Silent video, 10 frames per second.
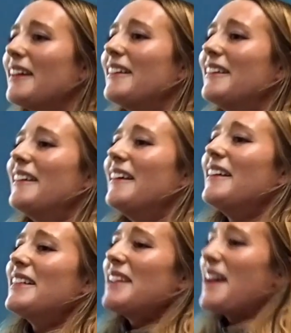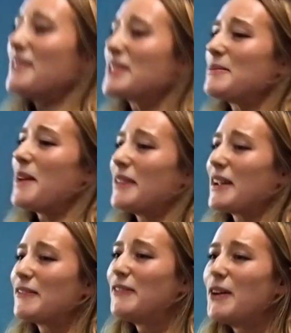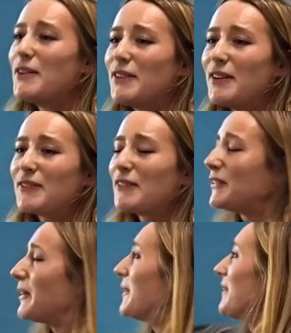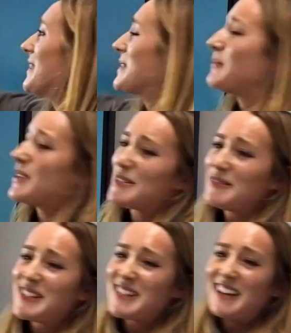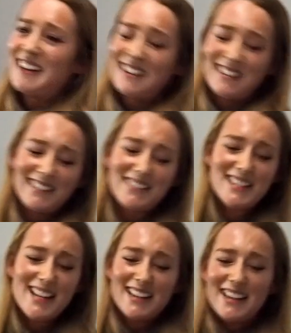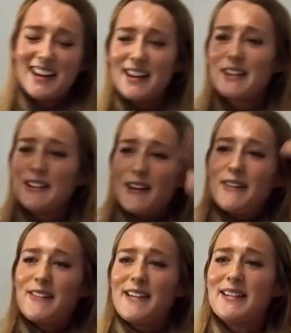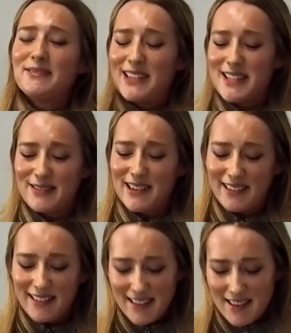and I was about 4 foot off the floor when this picture was taken. It was like a glow around me as well.